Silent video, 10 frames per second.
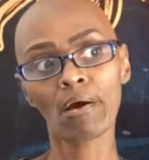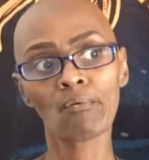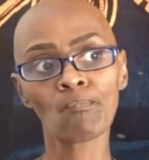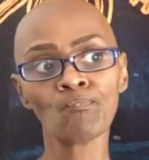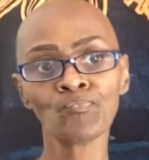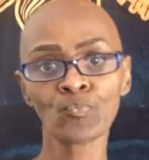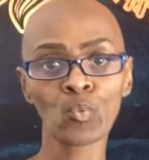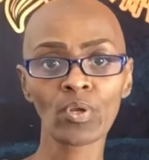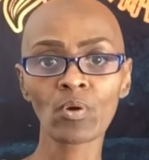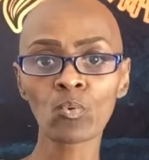oh,
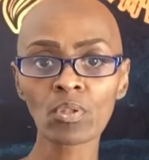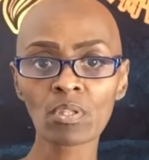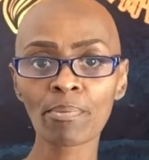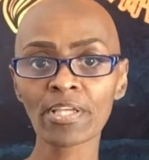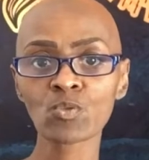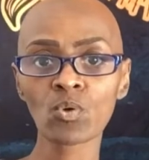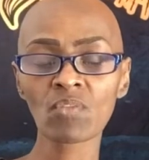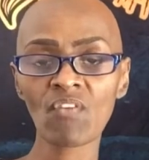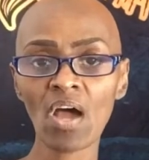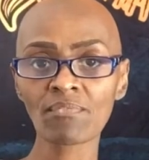well, they're willing to pay $25.